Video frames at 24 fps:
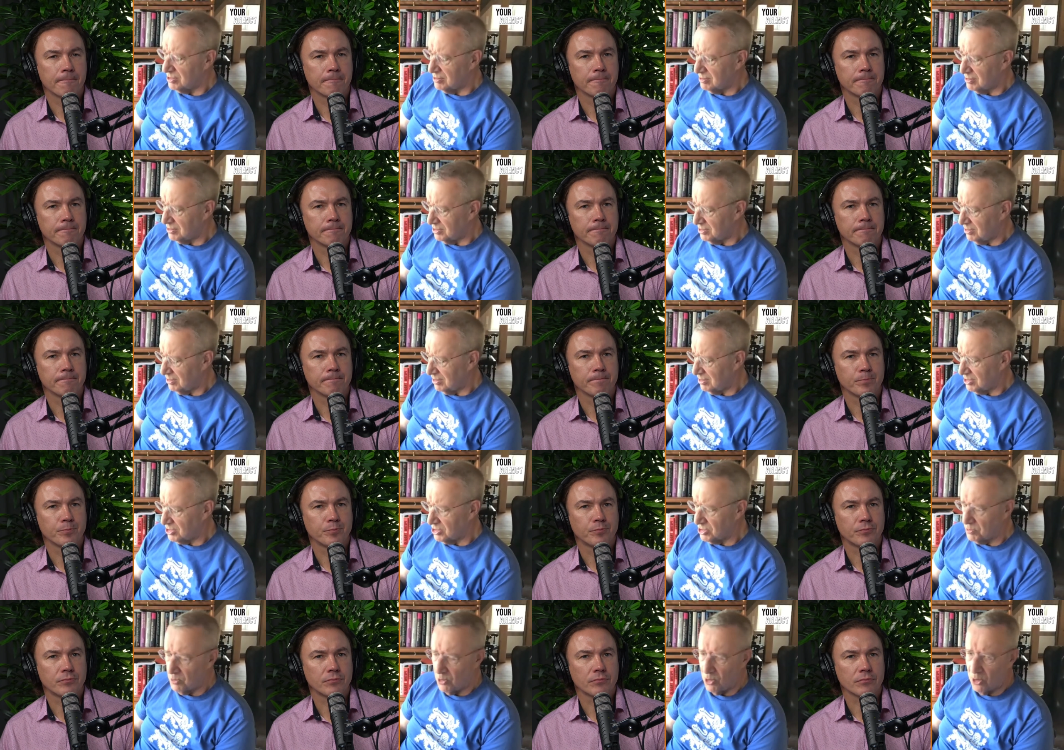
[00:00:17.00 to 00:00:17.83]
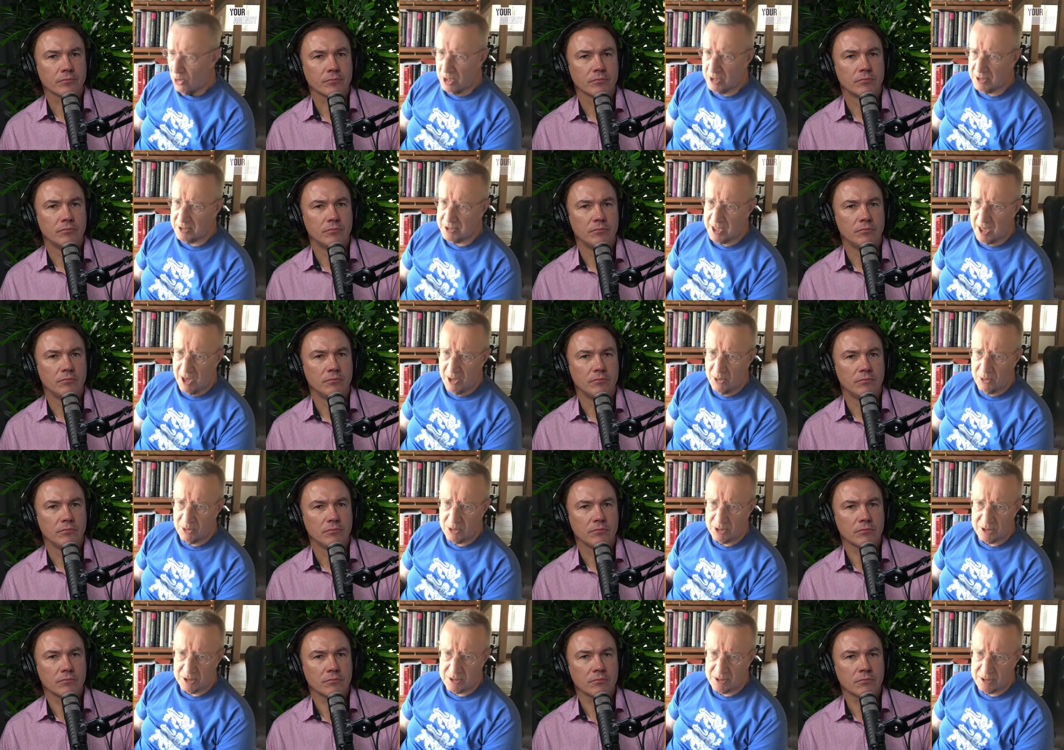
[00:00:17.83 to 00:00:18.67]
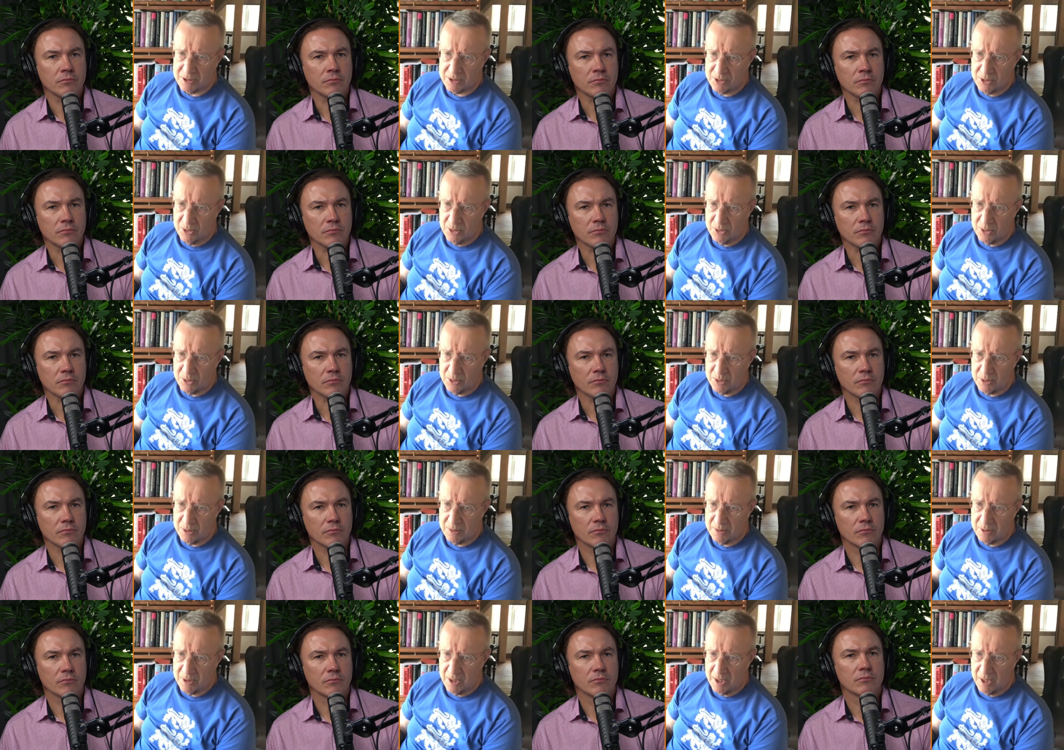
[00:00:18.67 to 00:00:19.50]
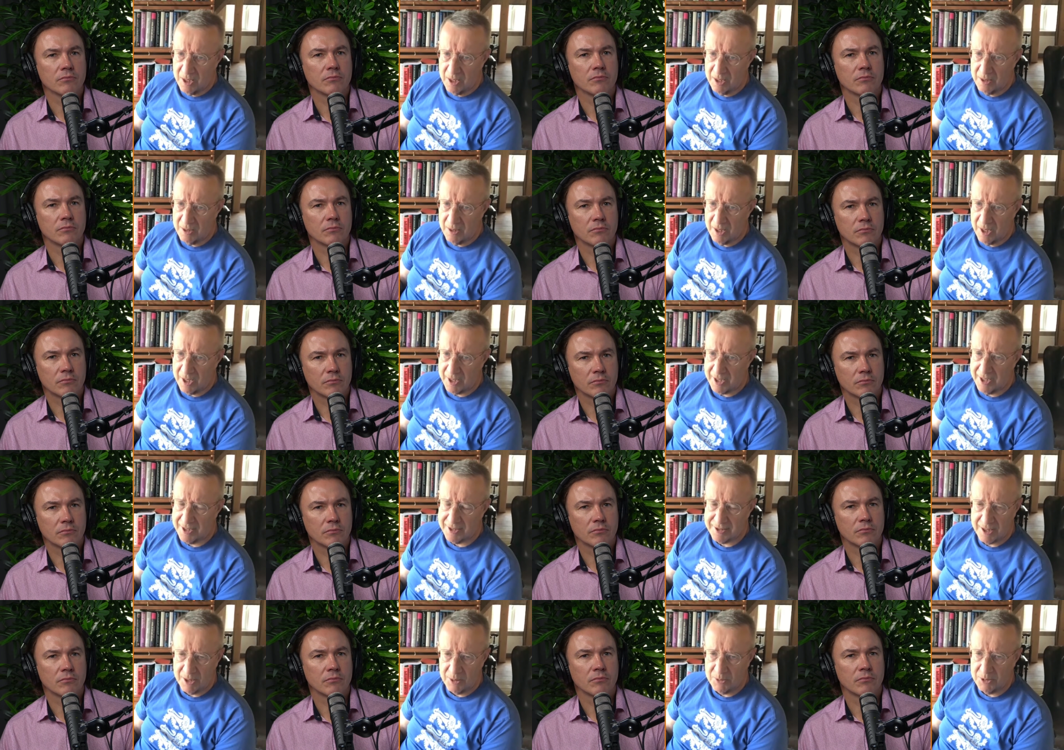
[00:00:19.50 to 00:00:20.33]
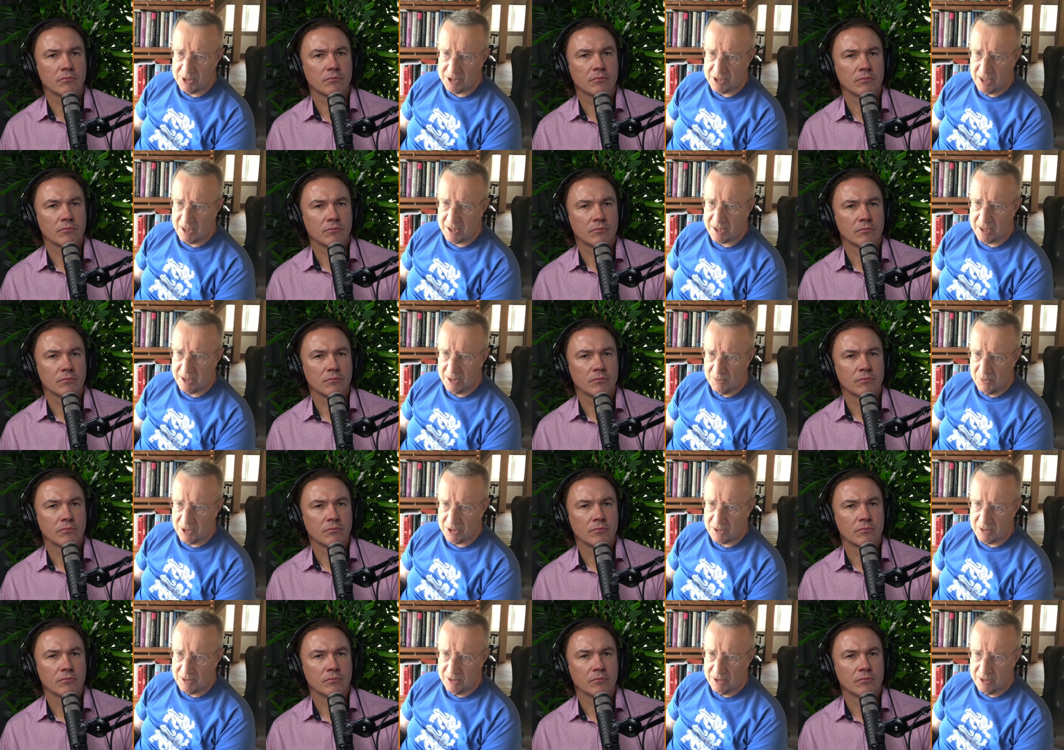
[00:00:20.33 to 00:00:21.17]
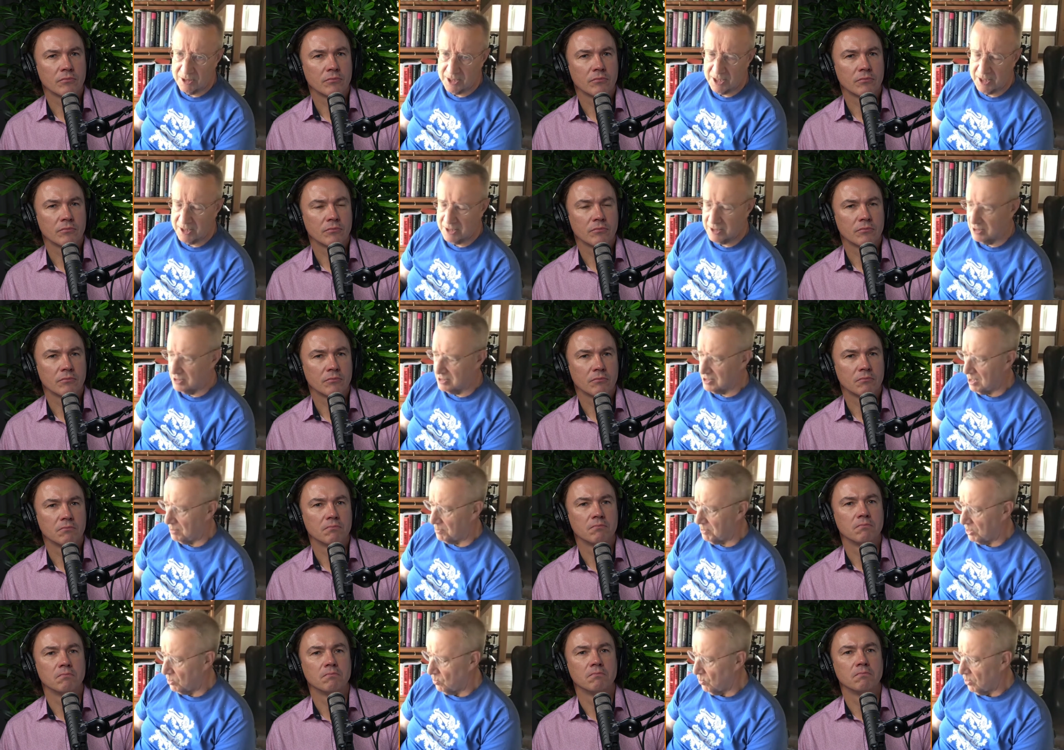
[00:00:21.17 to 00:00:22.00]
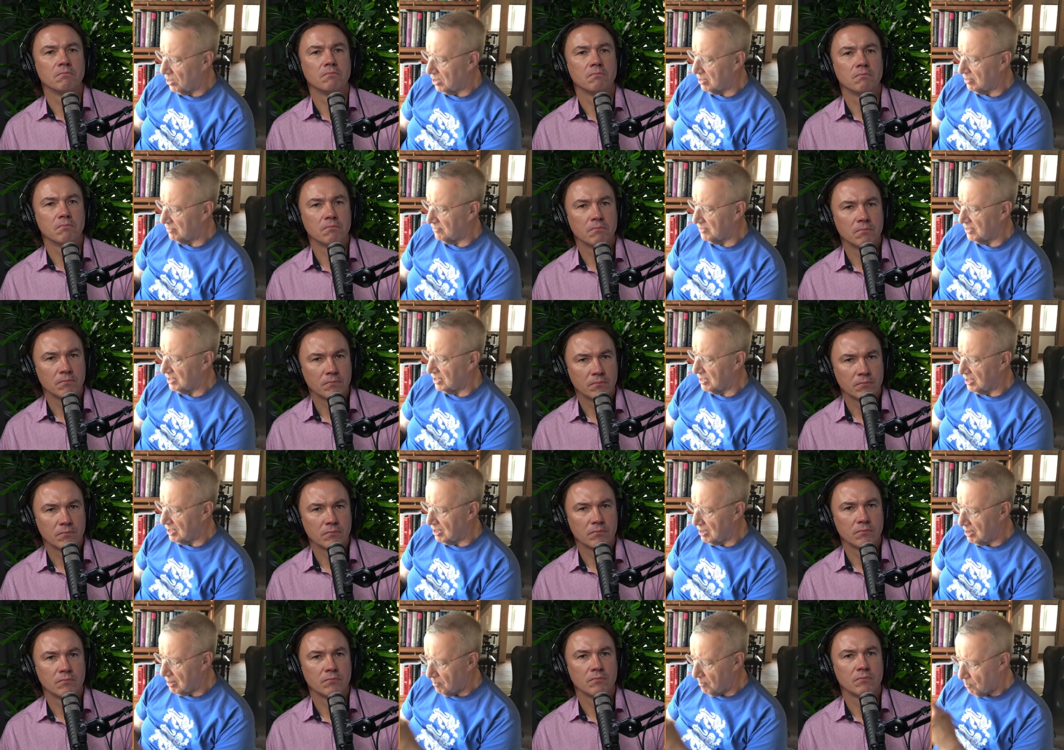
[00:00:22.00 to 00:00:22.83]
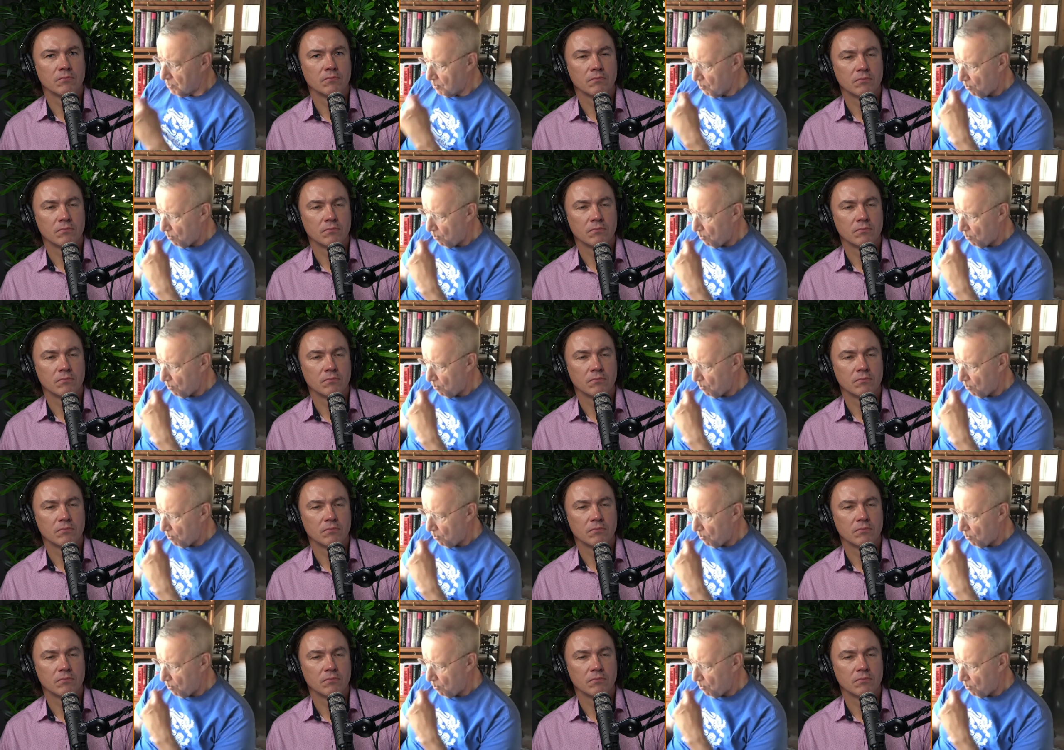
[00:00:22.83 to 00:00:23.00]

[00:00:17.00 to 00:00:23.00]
Speaker 1: sort of small town school. Uh, I guess I was lucky with good teachers. I mean, one of the uh,